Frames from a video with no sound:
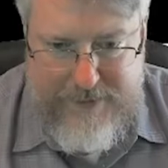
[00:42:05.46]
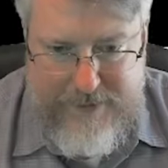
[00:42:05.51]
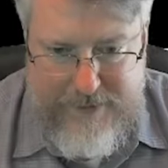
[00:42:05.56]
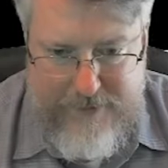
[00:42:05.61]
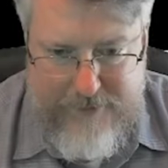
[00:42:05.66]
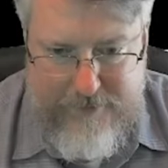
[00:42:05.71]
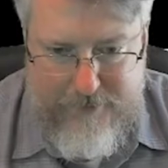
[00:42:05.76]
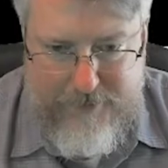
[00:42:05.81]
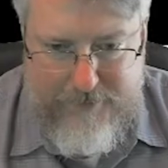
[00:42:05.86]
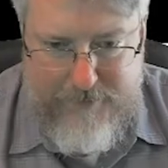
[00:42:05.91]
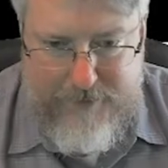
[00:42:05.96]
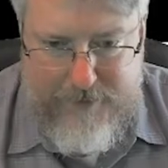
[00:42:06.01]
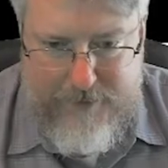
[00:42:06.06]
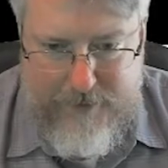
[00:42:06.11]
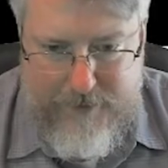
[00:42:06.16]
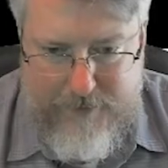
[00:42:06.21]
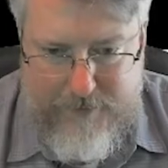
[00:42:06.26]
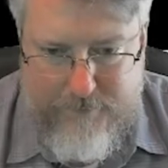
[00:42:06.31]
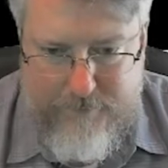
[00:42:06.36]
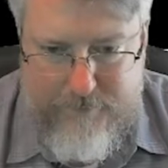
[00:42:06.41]
air at the
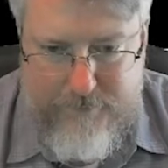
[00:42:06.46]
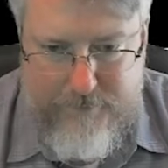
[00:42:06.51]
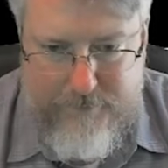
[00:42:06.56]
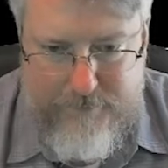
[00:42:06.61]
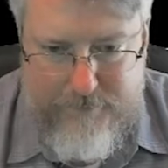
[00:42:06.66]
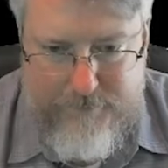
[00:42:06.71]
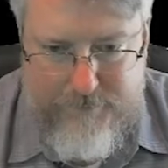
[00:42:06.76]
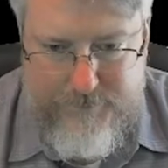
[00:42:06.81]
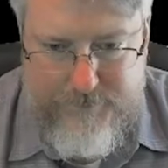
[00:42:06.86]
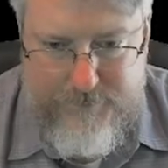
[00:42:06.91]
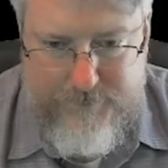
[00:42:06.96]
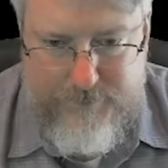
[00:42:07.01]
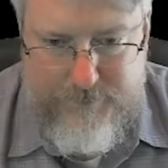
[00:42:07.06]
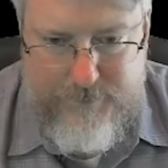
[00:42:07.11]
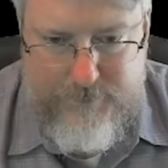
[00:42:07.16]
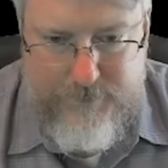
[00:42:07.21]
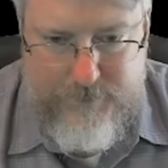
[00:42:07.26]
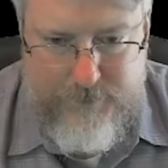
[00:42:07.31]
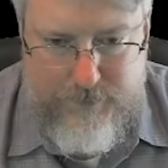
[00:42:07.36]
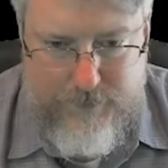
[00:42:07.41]
end
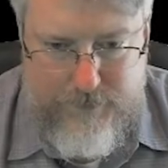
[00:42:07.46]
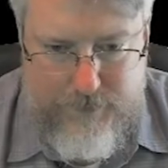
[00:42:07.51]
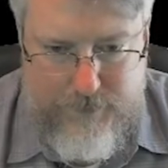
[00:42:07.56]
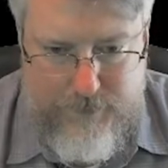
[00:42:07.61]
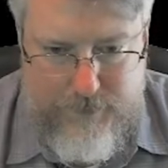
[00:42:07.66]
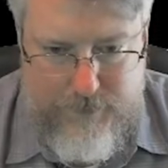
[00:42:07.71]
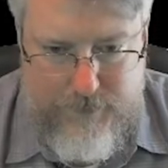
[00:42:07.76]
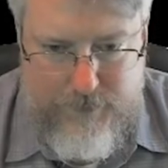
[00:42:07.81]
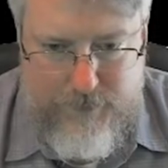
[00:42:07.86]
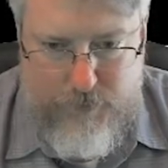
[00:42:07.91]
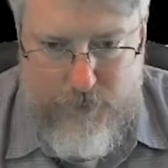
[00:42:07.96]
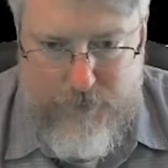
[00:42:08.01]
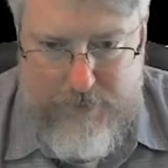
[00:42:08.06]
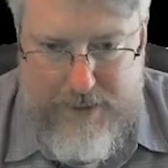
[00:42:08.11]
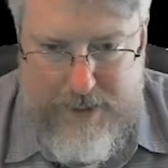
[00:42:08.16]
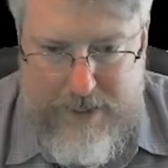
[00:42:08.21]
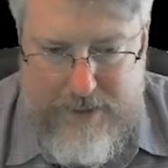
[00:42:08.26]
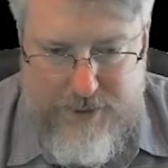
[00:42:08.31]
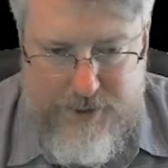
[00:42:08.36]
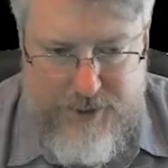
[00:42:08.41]
to where
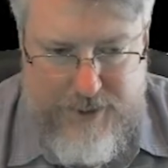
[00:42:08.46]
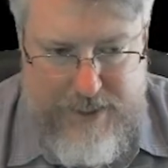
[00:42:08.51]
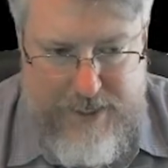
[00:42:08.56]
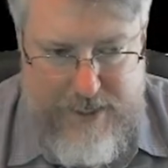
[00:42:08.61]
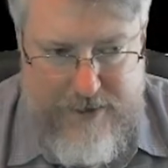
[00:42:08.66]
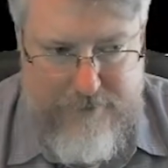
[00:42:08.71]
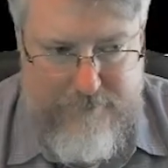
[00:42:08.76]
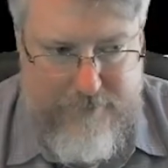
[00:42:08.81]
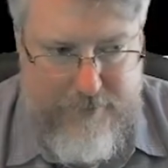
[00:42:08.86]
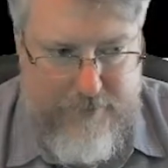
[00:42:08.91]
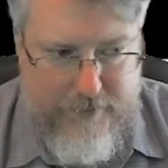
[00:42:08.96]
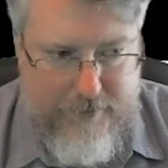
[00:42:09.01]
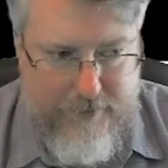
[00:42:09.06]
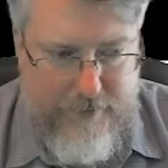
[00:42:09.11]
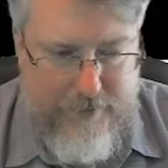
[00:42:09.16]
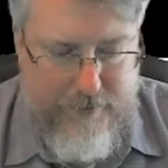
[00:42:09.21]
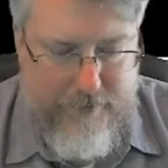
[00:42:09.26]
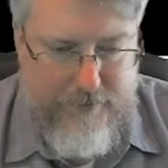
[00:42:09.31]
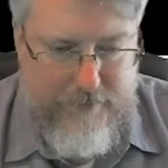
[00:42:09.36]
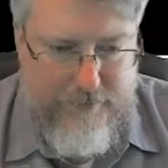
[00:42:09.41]
we actually have
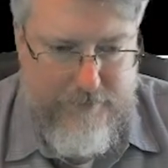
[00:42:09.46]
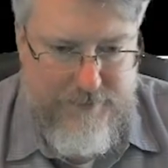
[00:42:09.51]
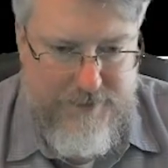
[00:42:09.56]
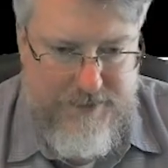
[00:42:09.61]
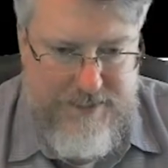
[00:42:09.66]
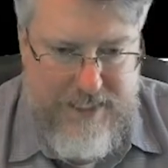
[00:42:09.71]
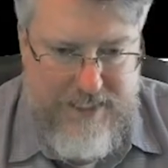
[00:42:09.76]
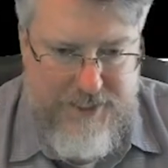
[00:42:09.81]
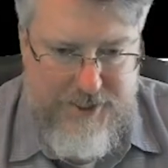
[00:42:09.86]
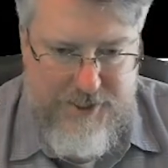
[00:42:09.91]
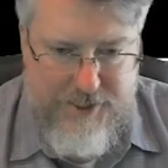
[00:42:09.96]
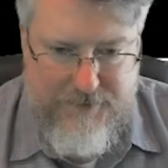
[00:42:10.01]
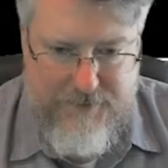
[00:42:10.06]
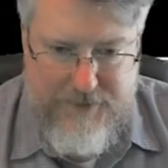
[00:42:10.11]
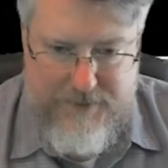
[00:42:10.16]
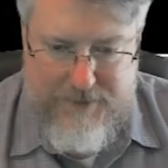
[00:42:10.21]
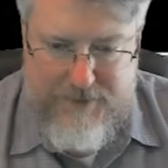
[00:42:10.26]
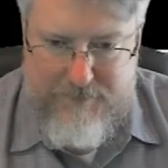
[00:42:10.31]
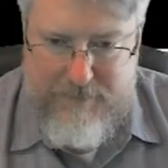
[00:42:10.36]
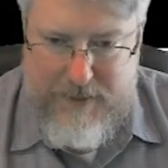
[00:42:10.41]
a section
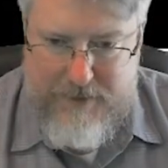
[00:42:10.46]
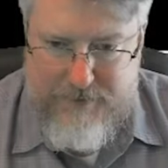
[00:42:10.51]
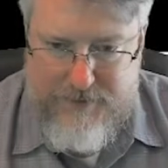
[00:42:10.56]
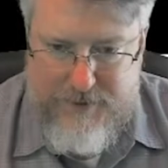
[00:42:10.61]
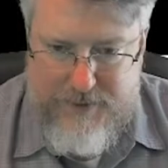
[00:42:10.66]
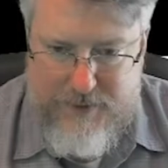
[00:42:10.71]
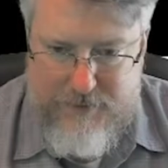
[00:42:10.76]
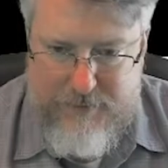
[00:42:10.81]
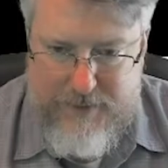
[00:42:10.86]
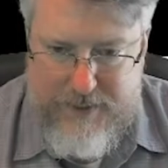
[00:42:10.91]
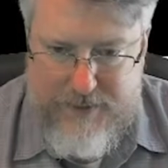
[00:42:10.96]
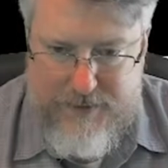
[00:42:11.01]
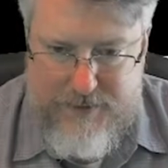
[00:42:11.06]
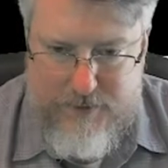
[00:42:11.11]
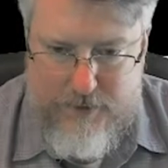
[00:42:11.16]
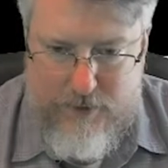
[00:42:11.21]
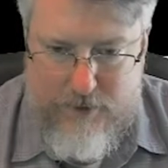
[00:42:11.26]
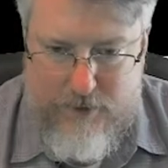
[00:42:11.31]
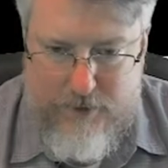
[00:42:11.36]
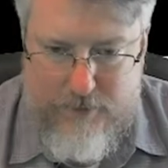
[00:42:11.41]
that's about 2 minutes
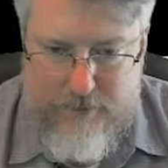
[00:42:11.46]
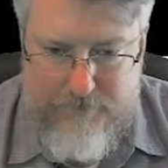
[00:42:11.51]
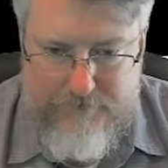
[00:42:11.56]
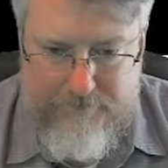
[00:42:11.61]
long.